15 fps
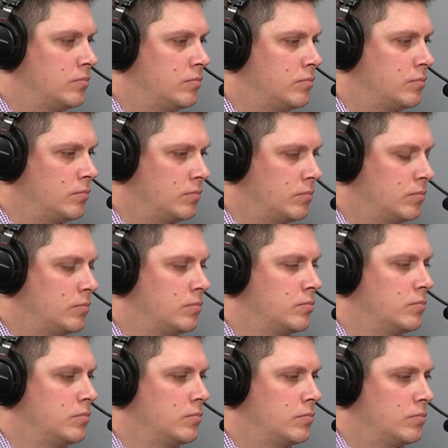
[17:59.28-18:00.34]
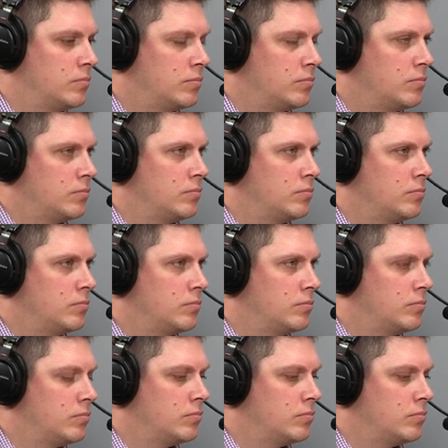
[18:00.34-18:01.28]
The person shown says nothing.